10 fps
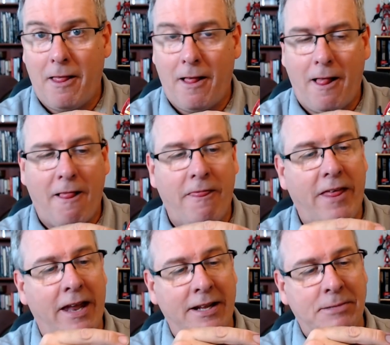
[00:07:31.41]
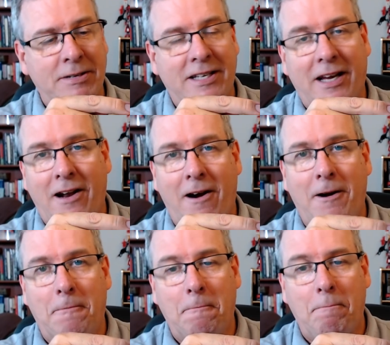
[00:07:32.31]
Then it's missing an
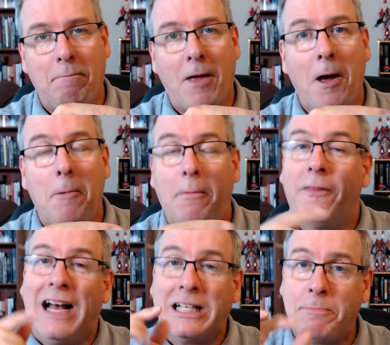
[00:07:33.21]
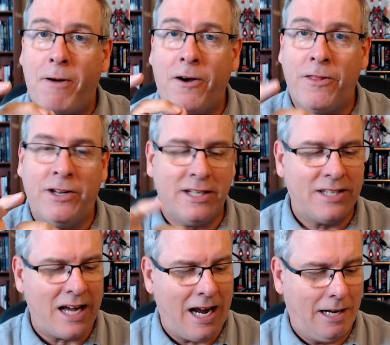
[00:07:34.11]
arm. But that's part of the
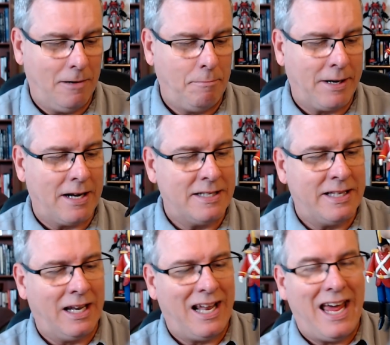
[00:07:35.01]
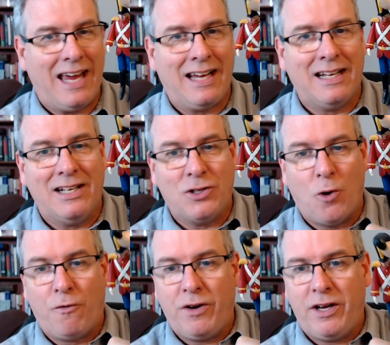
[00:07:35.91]
design because the leg is
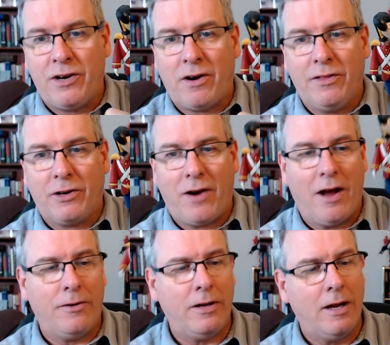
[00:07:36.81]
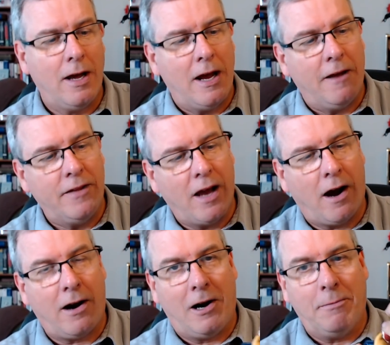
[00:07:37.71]
over here on the ground and the
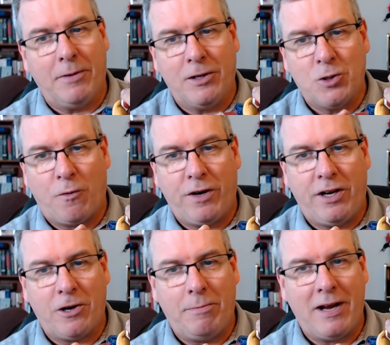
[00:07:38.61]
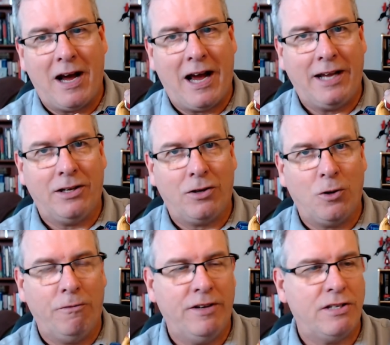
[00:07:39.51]
arm is over here behind
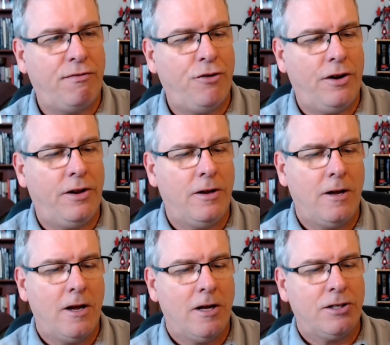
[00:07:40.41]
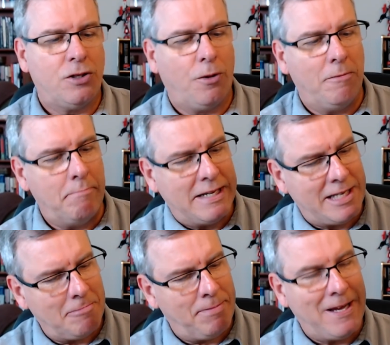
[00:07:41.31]
Goofy's foot. So the missing
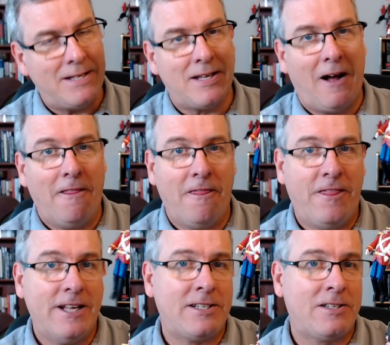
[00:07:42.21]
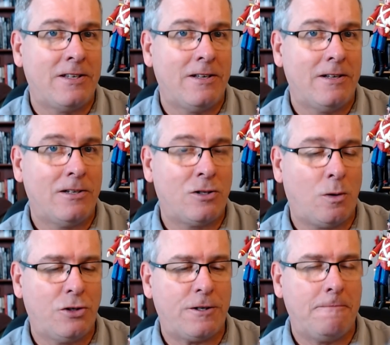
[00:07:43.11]
piece on this
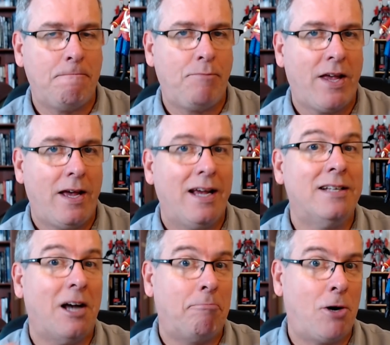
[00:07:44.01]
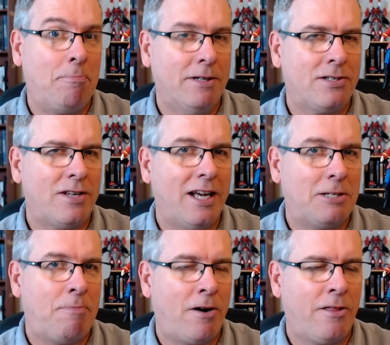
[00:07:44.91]
soldier is on purpose. It's
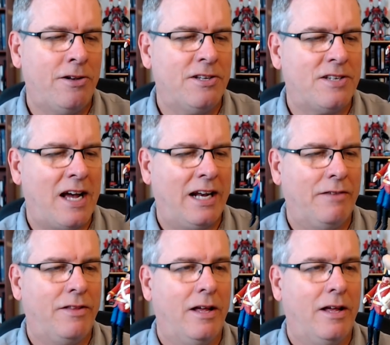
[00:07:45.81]
part of the design of the